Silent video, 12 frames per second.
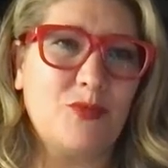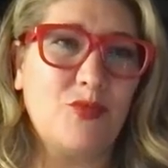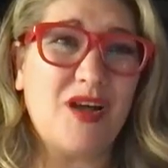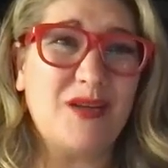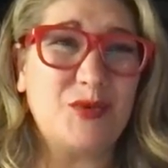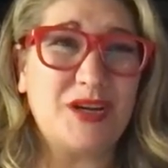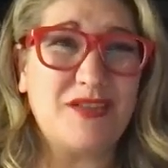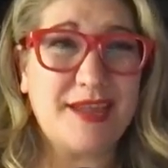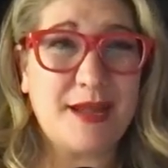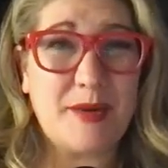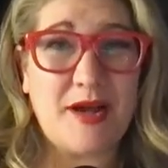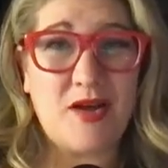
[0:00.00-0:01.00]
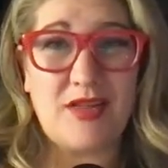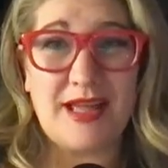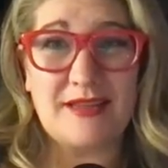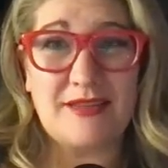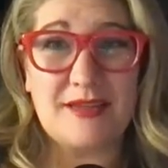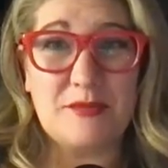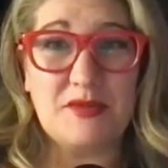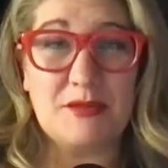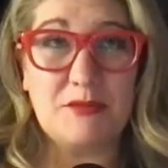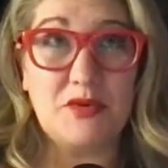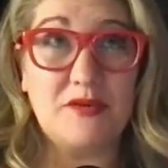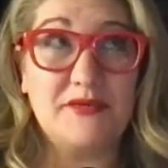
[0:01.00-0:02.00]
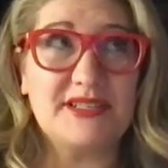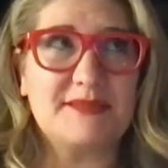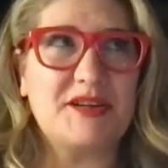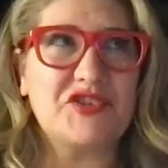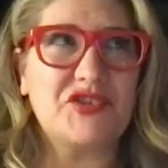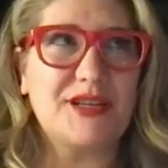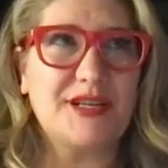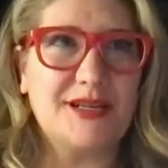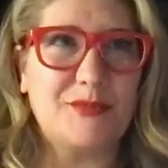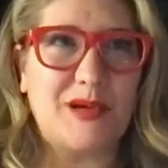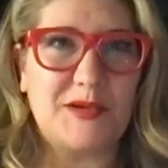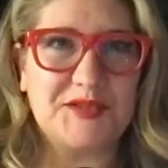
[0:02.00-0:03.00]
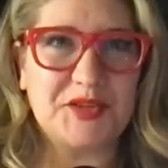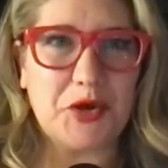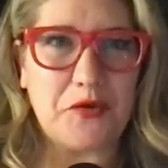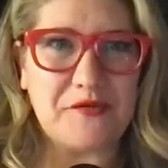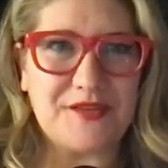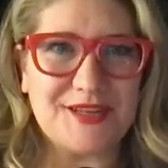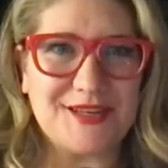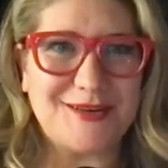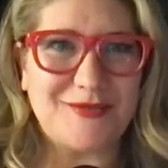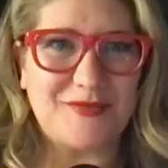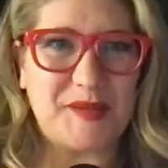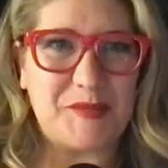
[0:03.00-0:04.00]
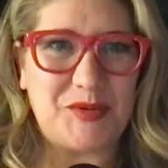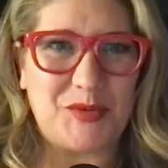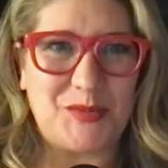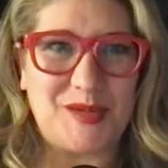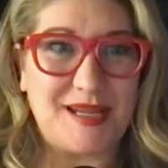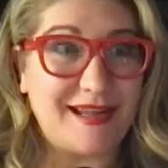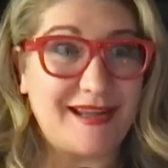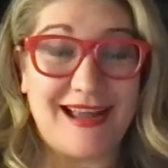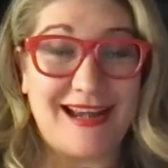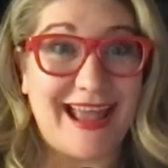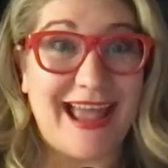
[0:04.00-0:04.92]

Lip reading: Well, and when you think about like the move, especially post COVID, of people being kind of